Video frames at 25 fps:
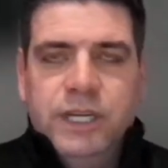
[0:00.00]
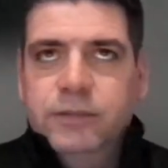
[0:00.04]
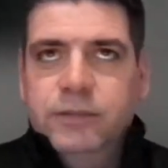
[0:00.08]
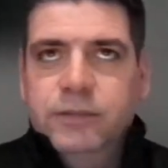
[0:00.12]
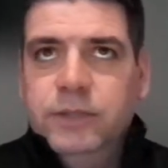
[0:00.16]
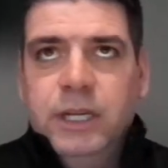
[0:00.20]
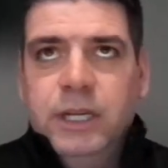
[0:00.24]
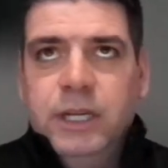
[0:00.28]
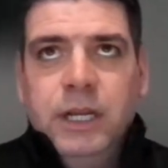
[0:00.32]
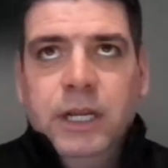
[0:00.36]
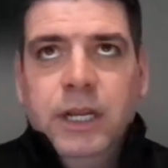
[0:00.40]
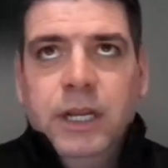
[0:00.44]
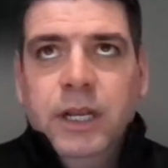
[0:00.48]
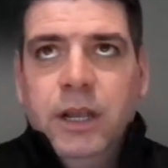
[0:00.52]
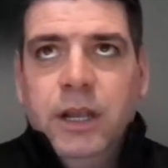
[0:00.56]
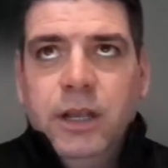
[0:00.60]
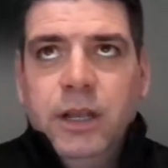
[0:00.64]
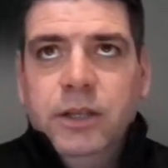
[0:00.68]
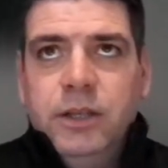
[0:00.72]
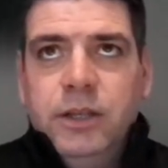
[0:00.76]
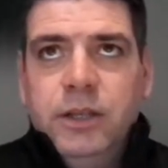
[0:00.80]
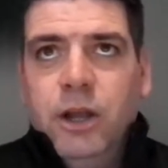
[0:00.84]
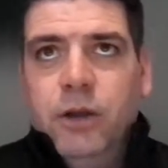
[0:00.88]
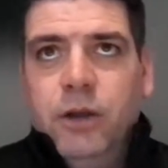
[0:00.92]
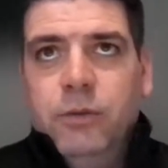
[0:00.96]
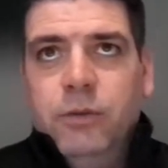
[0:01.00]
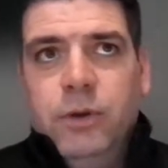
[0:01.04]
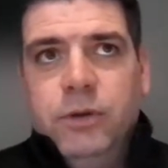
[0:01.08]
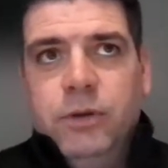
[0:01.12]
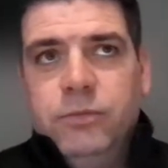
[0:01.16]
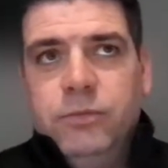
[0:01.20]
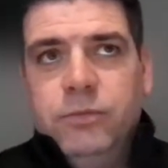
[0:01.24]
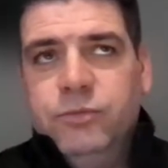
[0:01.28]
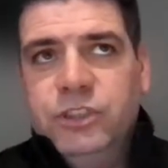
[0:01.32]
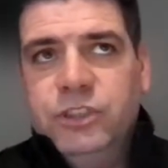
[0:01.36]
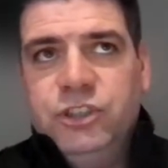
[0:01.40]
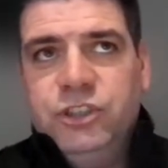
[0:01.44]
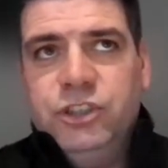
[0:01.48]
And, you know,
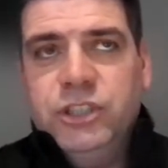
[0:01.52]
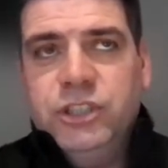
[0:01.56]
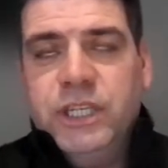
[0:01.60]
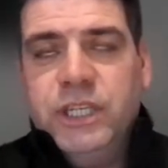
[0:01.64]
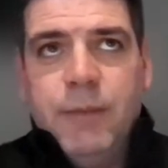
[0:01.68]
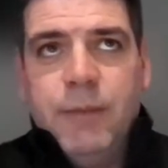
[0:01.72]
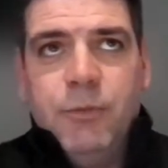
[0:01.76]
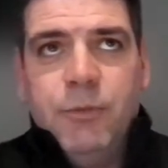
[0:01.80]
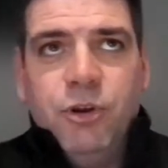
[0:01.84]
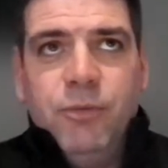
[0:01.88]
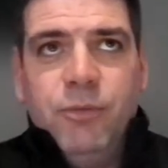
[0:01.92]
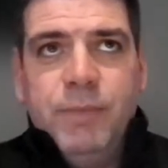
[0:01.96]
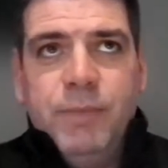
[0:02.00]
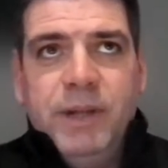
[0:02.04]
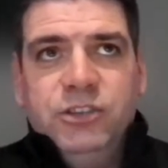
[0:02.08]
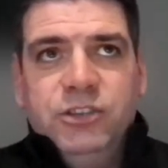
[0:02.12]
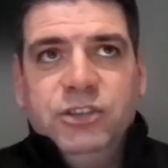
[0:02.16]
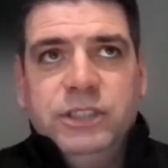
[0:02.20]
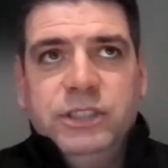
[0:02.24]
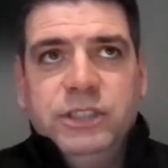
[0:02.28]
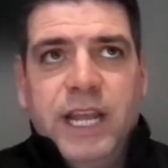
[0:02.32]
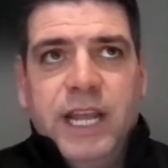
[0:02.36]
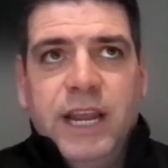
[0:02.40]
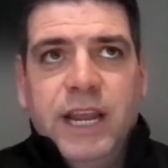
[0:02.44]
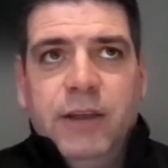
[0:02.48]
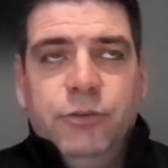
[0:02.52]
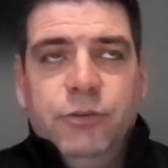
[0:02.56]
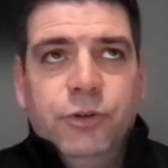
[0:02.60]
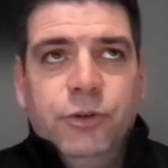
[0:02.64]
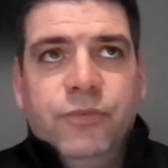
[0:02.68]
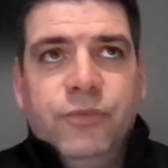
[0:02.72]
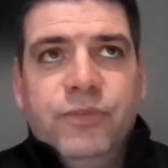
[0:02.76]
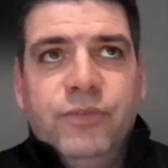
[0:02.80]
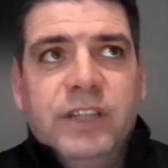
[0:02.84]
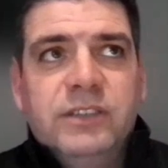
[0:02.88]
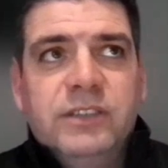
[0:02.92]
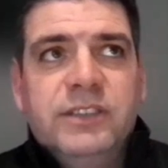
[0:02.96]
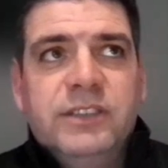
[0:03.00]
Richard and Emma, I mentioned there, do
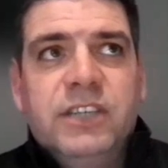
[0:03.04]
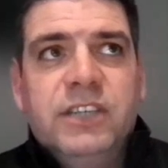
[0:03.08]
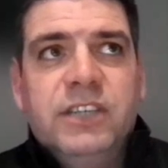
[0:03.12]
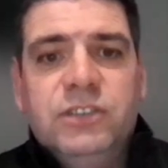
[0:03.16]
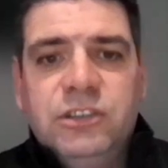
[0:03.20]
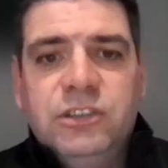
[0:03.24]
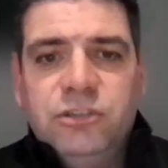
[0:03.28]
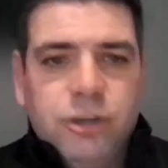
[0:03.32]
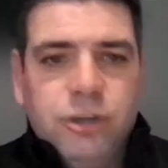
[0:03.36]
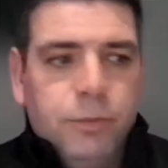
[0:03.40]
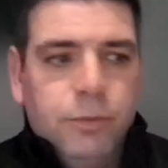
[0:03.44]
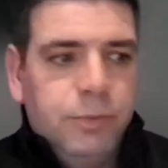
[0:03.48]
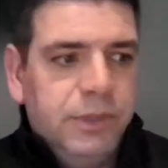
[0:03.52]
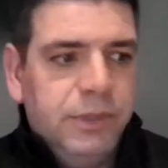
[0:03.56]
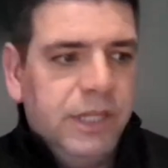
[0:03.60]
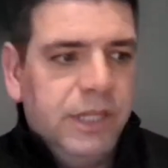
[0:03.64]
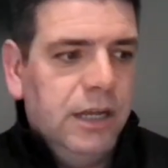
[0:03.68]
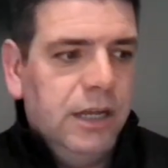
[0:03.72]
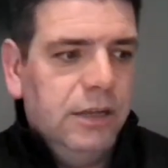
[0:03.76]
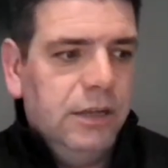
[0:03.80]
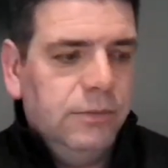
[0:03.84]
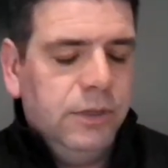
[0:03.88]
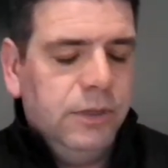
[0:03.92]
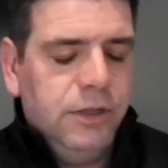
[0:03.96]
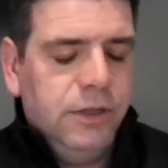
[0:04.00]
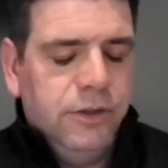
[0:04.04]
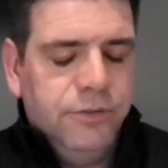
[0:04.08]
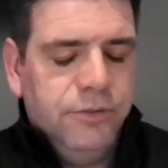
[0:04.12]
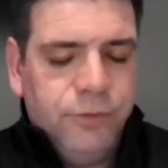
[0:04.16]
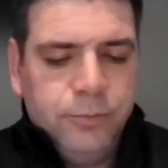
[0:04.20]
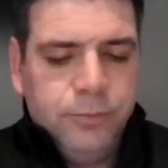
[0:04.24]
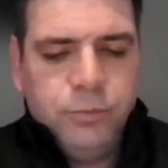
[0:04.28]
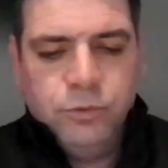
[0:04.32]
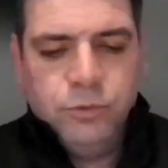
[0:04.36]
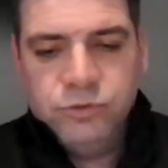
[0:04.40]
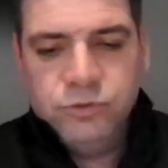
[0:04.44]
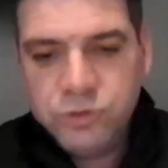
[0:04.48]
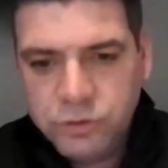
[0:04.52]
a fantastic job with our
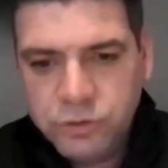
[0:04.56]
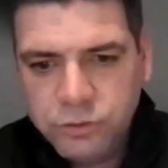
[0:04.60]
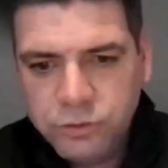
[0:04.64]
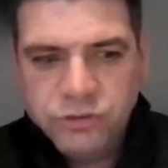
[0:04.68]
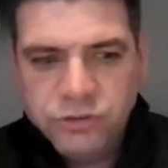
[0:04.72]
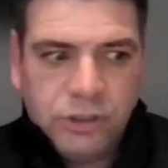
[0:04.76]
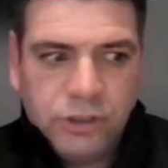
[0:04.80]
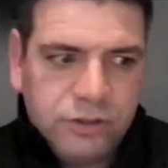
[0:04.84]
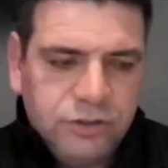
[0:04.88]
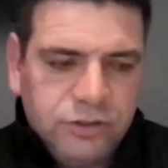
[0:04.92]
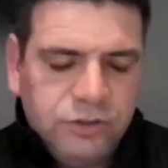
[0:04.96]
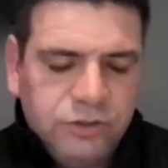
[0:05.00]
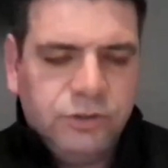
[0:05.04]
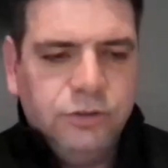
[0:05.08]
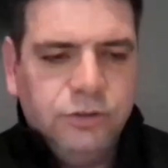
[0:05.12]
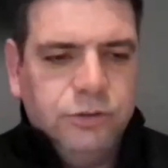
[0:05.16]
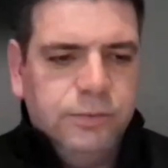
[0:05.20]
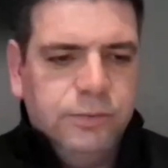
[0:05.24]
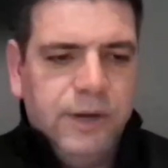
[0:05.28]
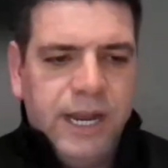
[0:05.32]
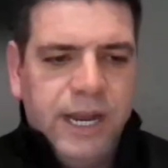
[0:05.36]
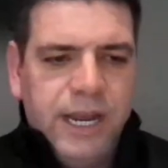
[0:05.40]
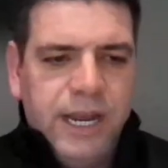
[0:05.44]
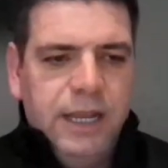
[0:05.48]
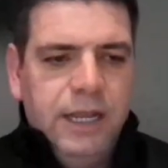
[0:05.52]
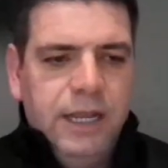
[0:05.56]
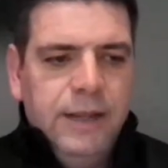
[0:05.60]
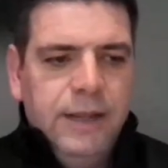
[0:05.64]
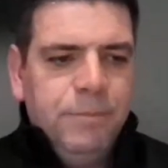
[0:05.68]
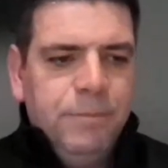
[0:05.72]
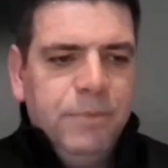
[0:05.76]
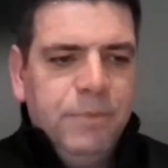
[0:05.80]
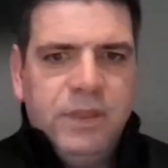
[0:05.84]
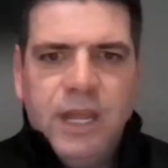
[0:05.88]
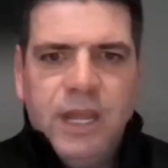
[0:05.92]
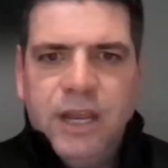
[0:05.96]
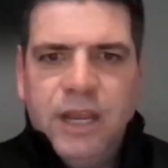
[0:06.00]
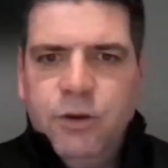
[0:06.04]
football school, soccer school, where
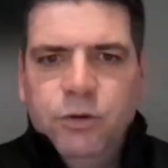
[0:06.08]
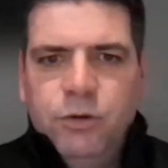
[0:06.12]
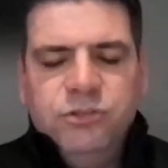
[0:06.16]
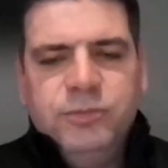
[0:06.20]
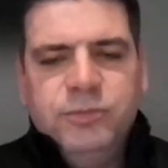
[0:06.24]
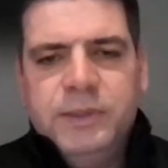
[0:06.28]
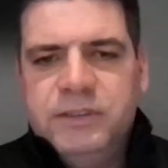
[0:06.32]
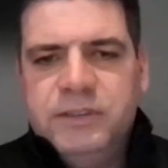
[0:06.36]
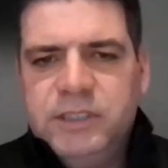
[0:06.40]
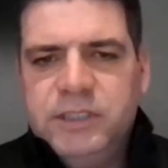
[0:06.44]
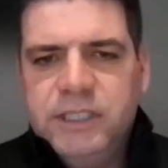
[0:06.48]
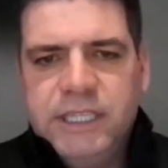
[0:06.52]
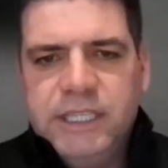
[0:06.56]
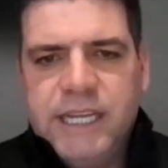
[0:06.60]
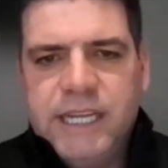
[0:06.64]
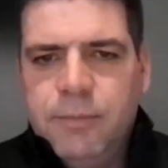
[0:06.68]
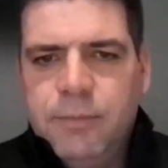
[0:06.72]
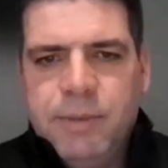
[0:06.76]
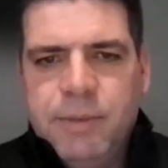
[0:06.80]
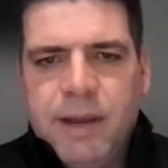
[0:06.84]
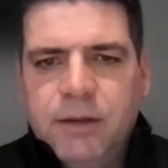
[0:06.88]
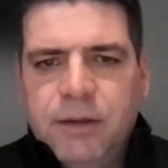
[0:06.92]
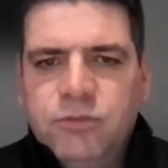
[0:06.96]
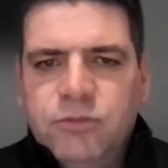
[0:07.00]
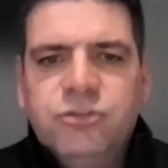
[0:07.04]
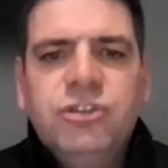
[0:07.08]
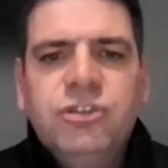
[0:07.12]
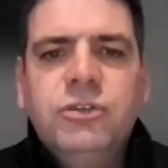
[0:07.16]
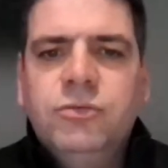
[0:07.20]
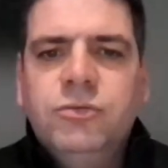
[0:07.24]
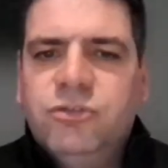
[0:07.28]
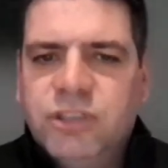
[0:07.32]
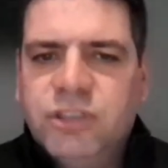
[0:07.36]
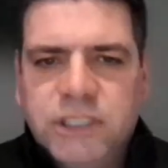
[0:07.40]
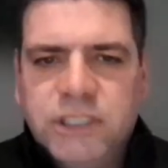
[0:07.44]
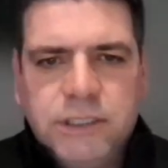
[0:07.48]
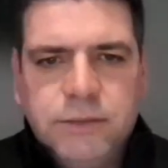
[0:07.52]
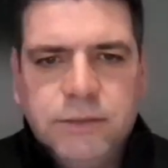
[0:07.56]
they automatically get about
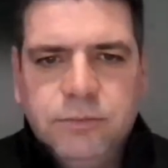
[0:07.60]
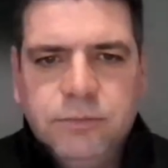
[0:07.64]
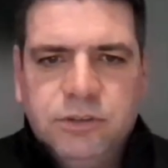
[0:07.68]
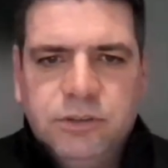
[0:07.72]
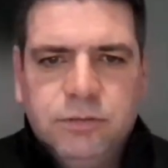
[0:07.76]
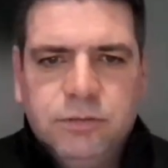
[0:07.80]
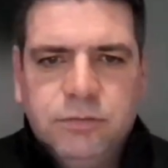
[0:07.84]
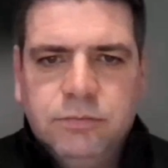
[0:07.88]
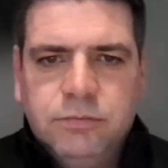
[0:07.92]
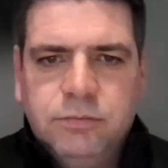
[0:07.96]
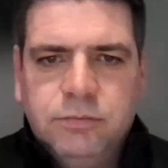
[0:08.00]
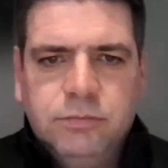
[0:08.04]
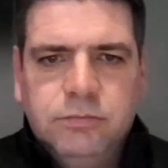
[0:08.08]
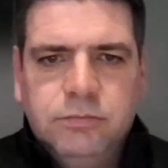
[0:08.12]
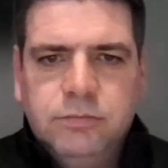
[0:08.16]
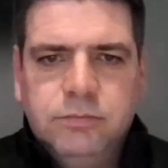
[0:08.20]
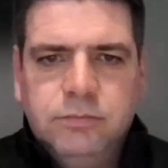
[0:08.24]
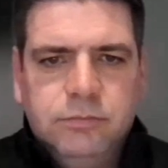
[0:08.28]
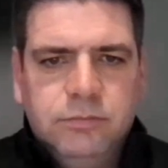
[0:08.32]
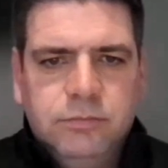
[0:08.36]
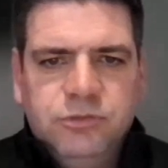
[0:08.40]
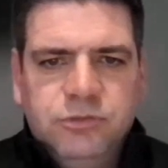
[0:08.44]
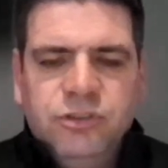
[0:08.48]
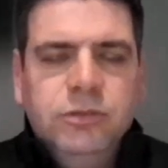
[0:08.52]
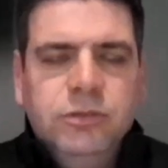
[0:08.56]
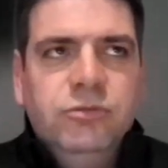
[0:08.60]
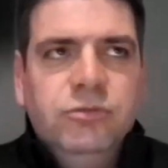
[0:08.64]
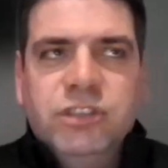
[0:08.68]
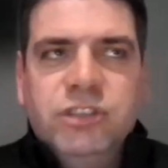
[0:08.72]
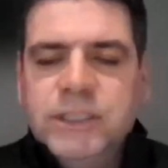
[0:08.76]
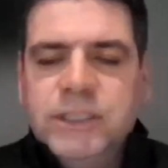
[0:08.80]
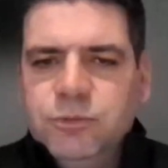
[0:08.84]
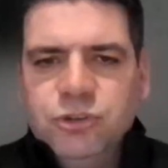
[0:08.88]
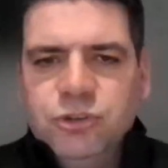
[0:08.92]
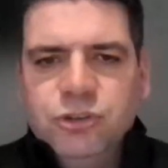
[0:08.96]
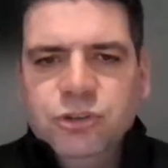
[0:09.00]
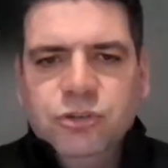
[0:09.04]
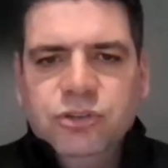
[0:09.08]
two teams
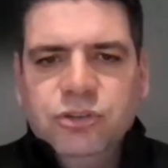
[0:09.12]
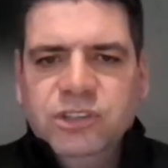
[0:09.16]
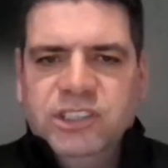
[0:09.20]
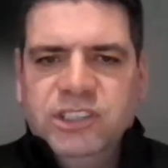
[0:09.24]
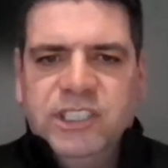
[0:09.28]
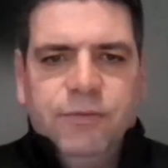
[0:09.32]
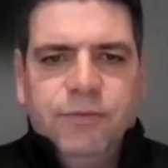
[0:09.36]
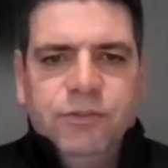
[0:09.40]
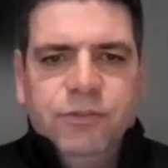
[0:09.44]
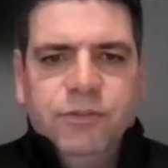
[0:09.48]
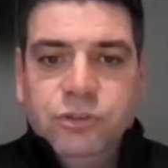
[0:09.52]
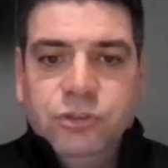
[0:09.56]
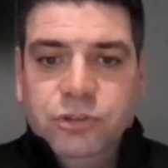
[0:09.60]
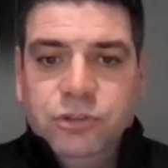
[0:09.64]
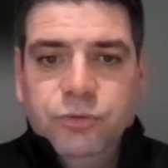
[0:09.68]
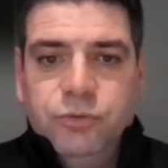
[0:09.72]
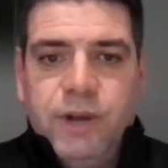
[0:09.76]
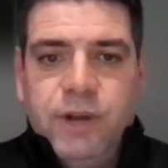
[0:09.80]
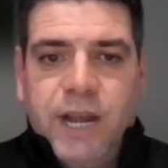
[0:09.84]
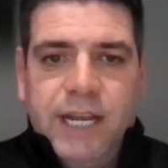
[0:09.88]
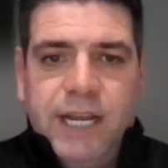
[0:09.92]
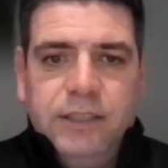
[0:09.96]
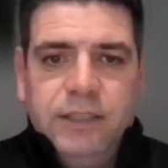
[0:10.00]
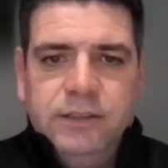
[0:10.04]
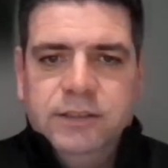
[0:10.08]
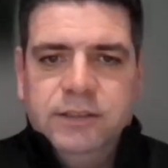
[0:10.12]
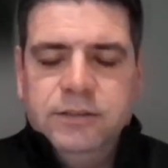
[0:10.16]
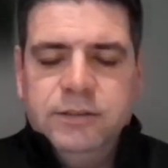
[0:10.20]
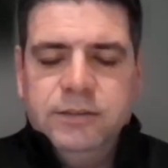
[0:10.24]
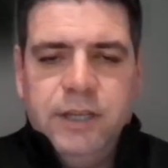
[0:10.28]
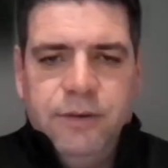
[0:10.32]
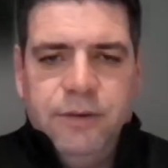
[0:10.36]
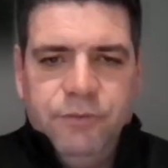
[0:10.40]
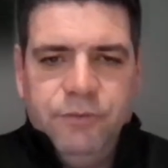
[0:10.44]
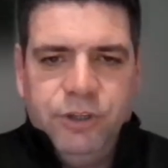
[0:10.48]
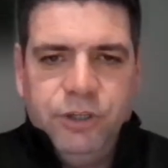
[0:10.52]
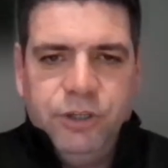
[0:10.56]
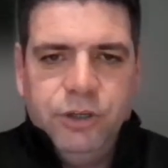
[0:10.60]
at under-7s, under-8s
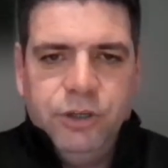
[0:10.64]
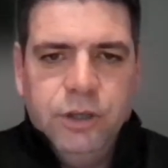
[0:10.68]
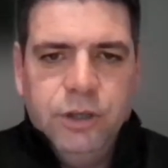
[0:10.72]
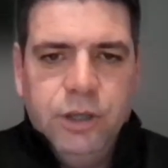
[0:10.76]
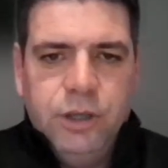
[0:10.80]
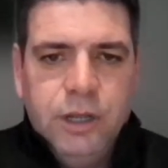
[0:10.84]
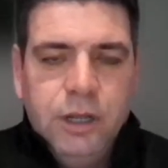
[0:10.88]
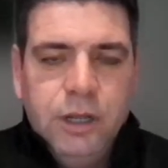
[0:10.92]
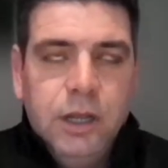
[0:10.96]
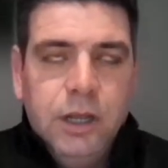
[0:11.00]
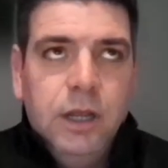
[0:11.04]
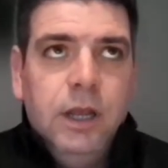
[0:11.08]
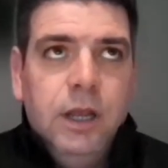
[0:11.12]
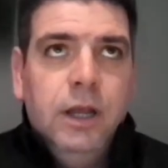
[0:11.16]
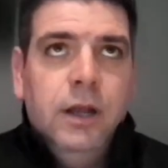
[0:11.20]
every year.